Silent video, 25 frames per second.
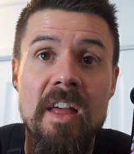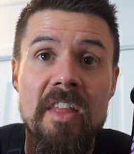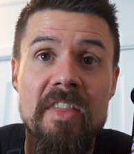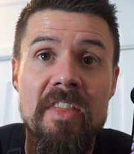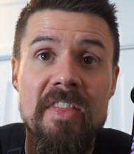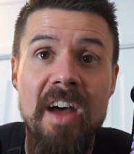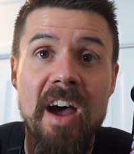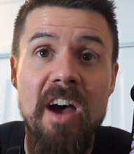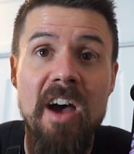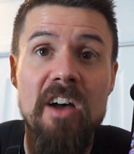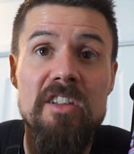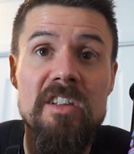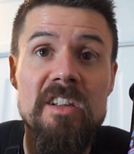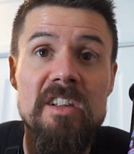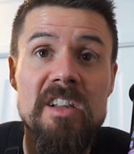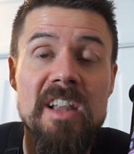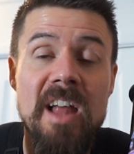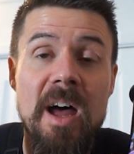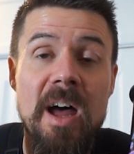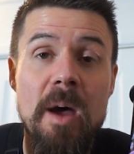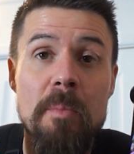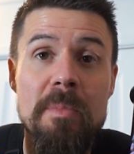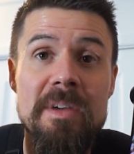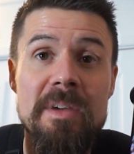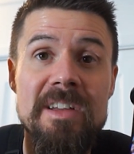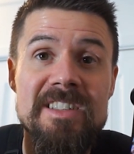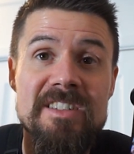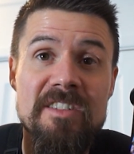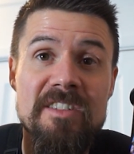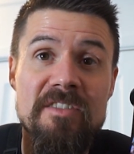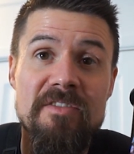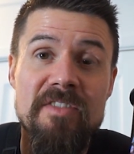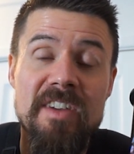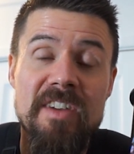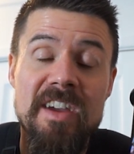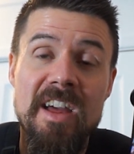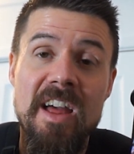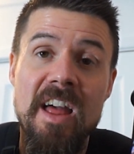That'll allow me to
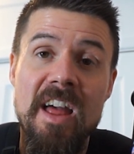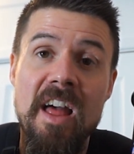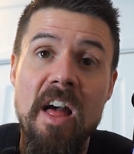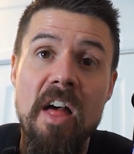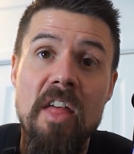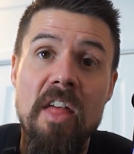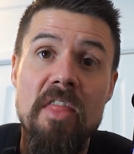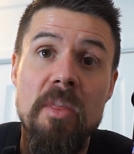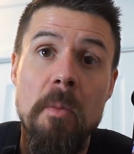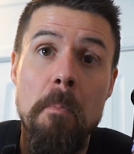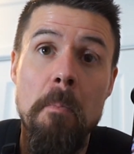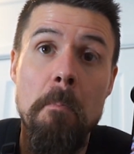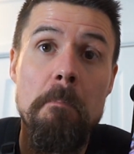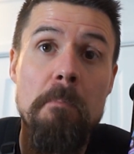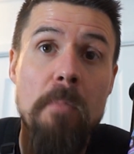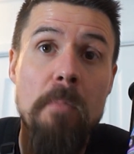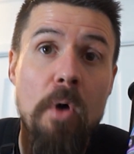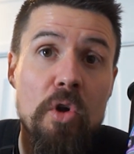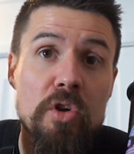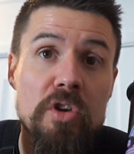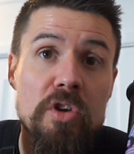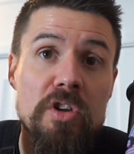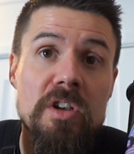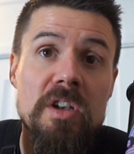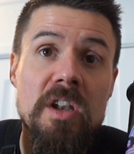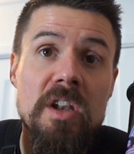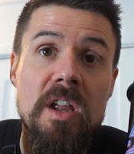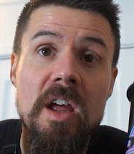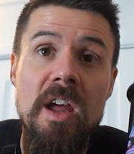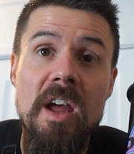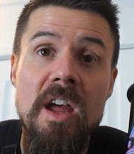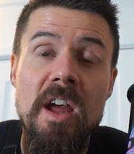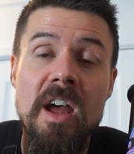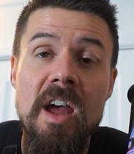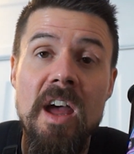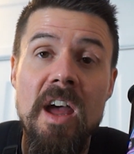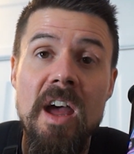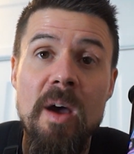fit the modern
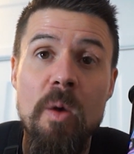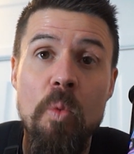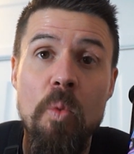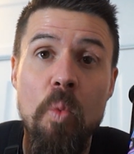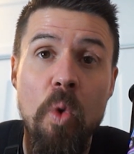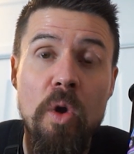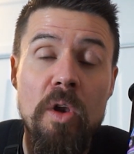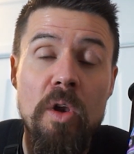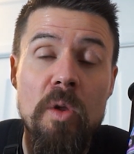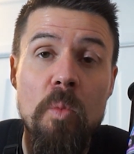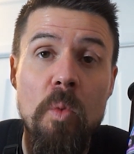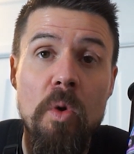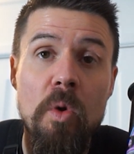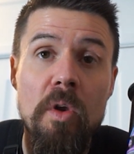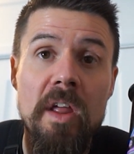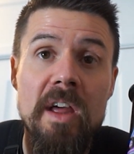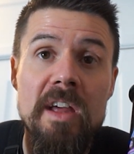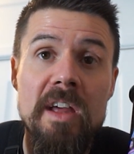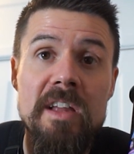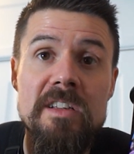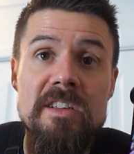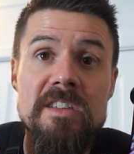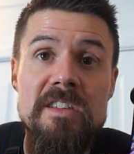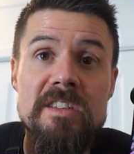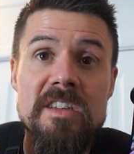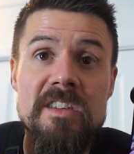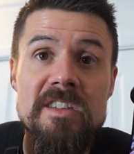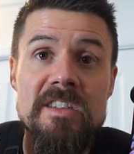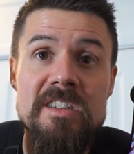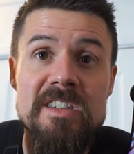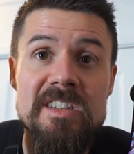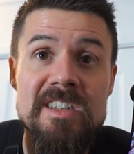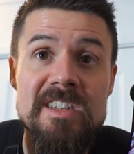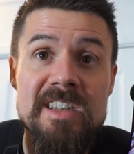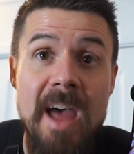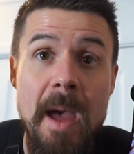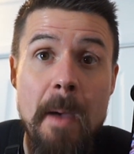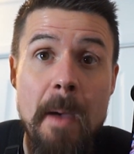1 1/8
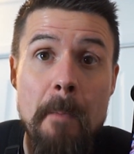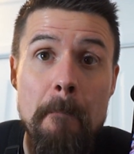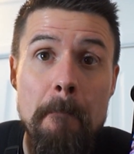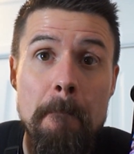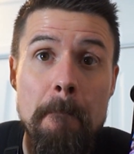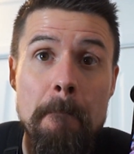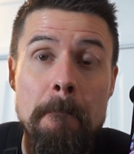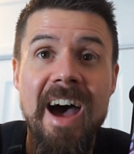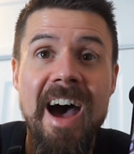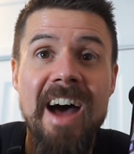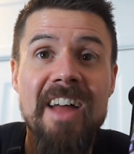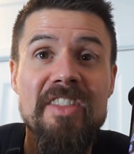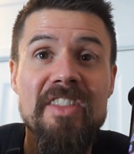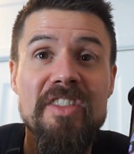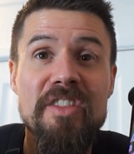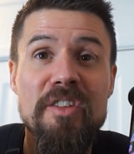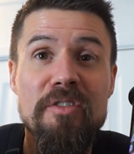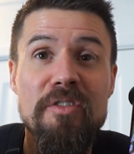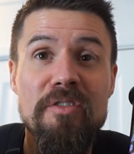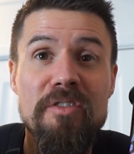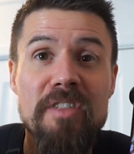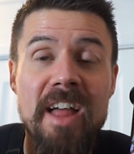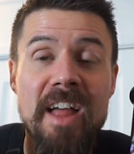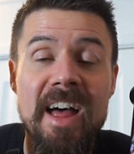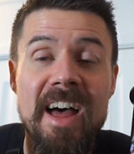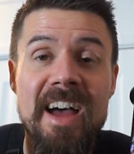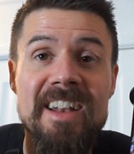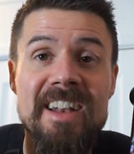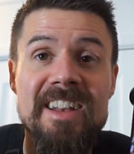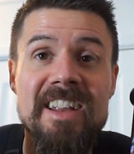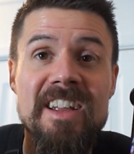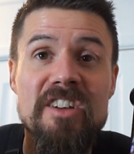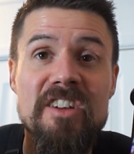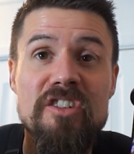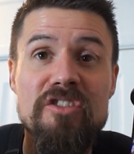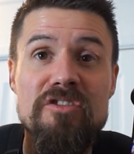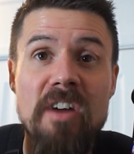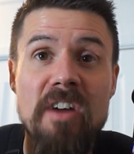stem and the flared
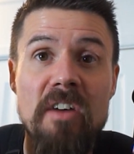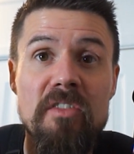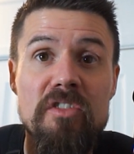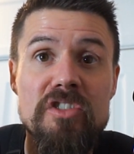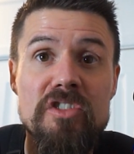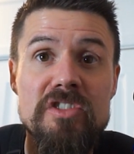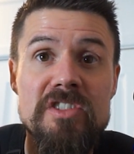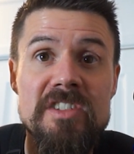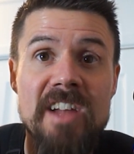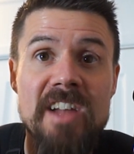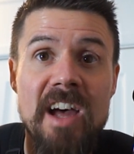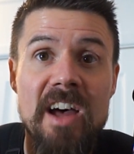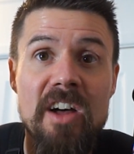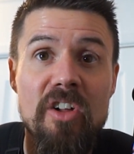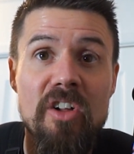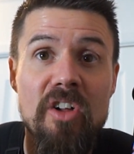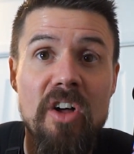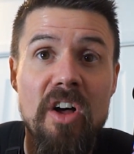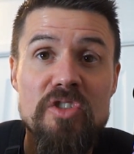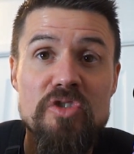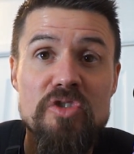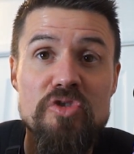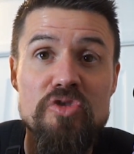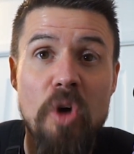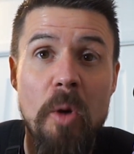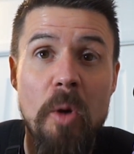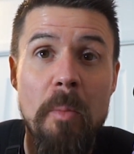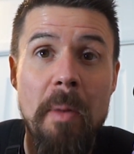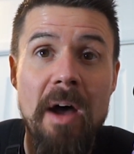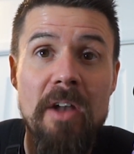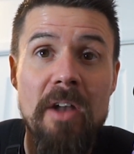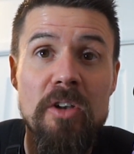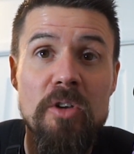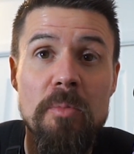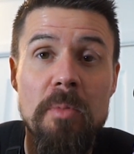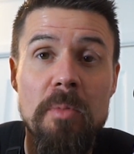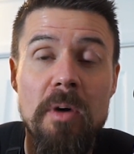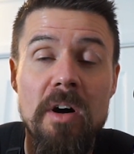gravel style drop
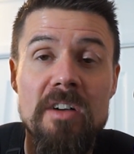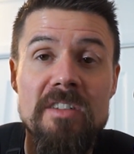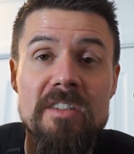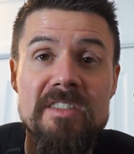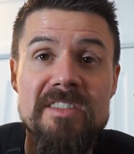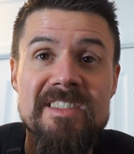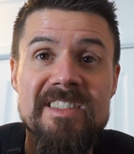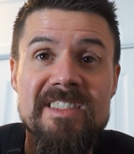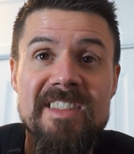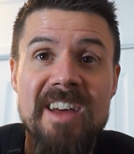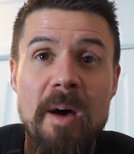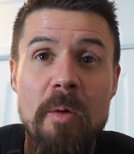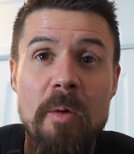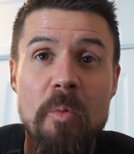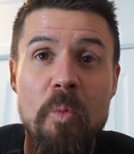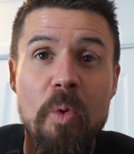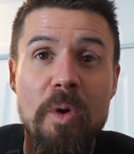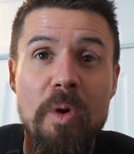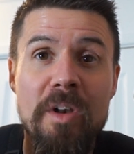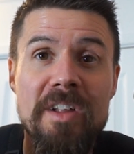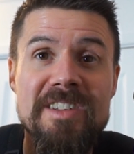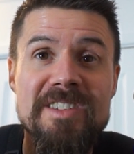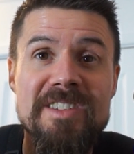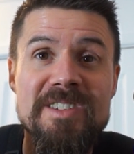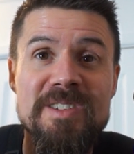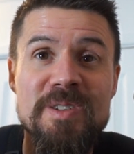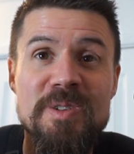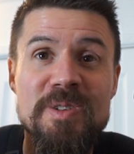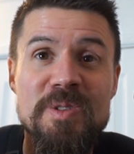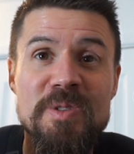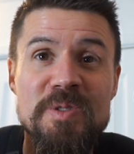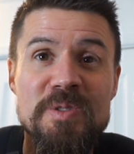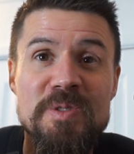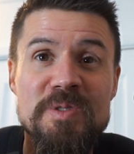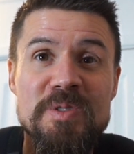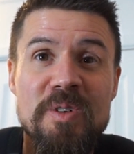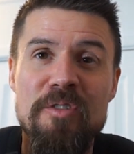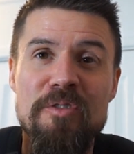handlebars that I'm wanting to
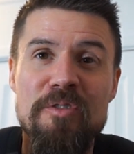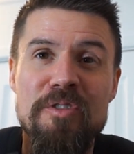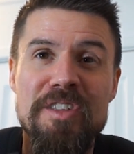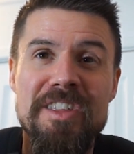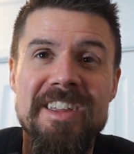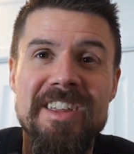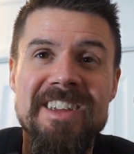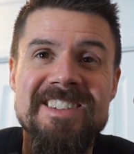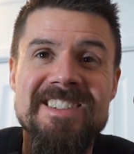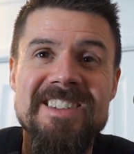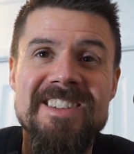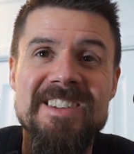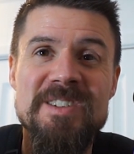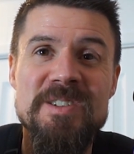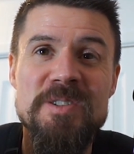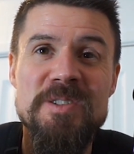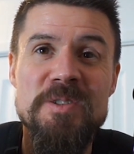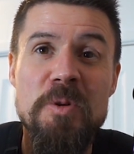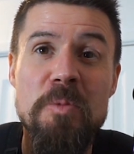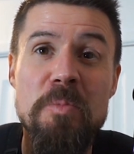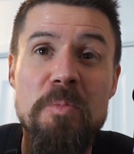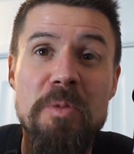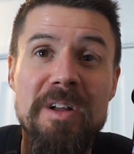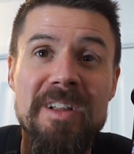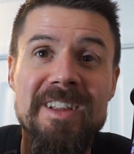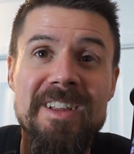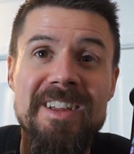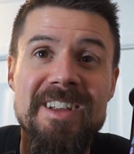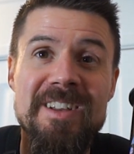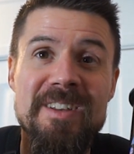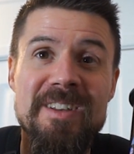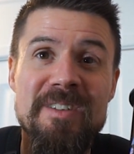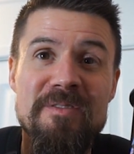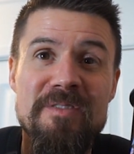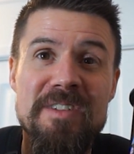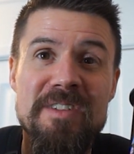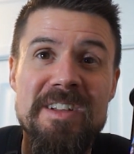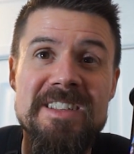use for this super
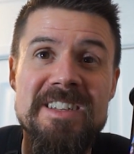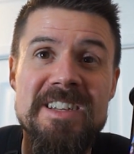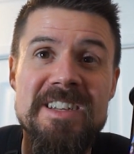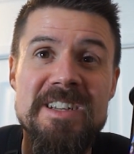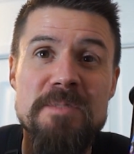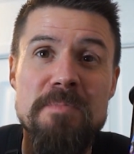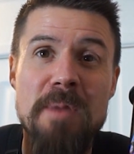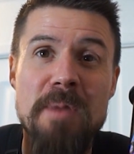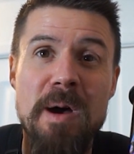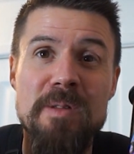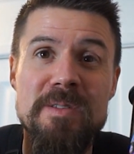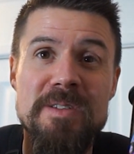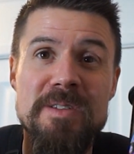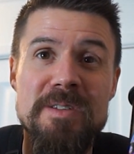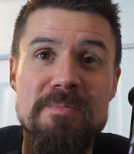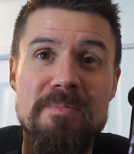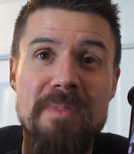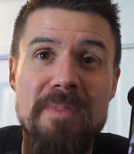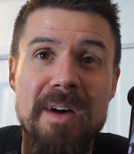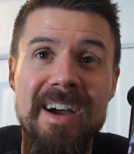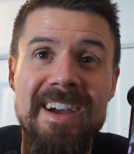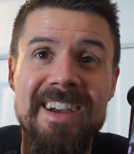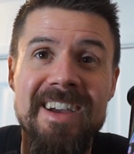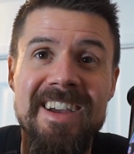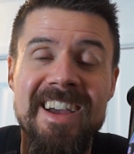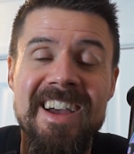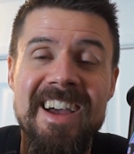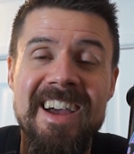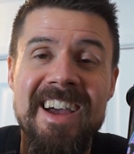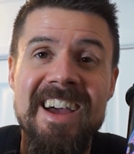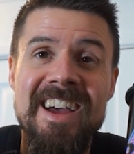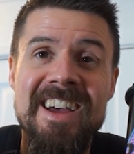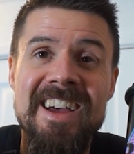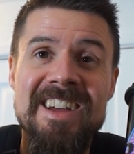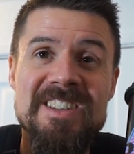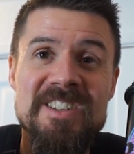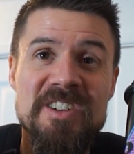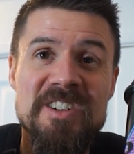clean vintage mountain bike
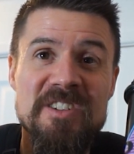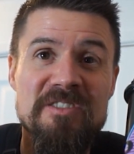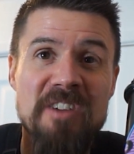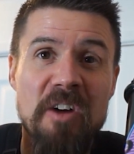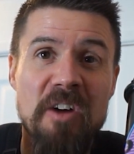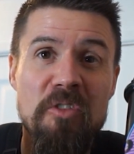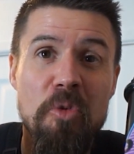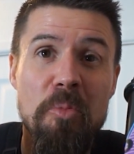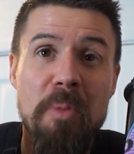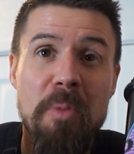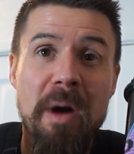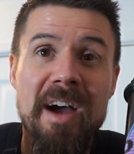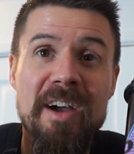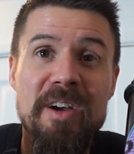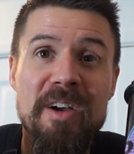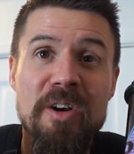to gravel bike